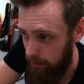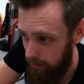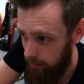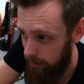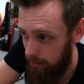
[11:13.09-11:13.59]

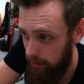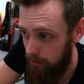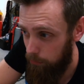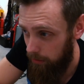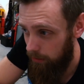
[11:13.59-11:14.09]
and that's
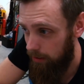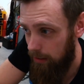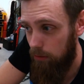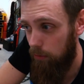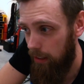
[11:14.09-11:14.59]
one of the
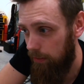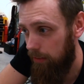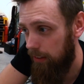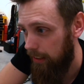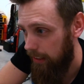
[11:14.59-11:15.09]
things we
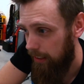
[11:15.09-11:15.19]
have